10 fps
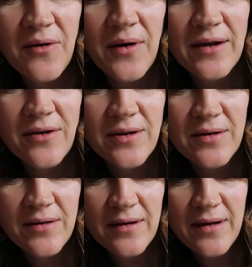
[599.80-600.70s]
So I
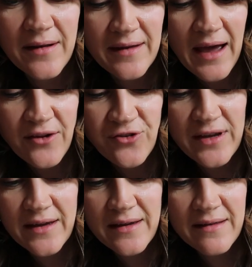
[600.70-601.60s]
couldn't attach
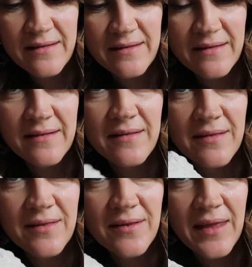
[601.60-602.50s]
it because
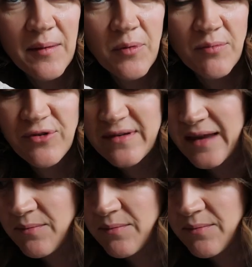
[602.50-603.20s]
the light bulb just